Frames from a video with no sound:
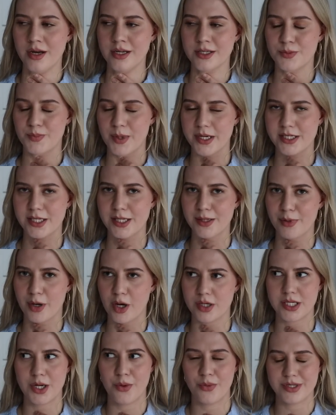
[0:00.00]
especially
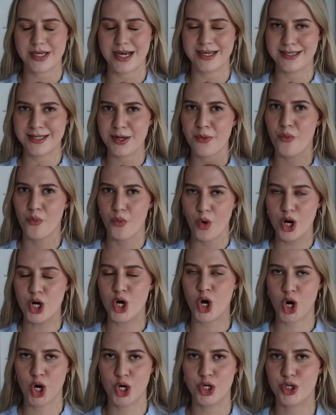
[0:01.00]
because it was actually
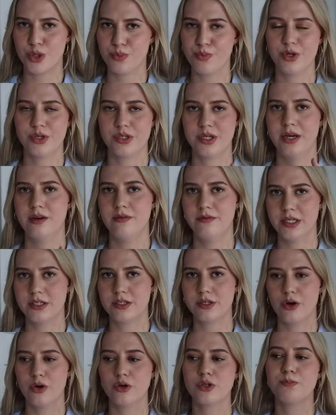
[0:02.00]
100%
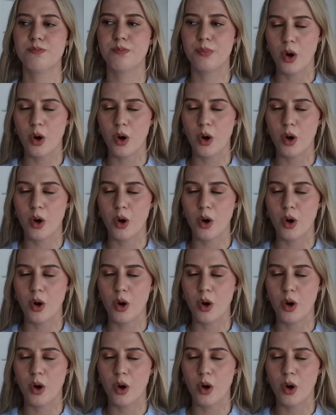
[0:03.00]
viscose,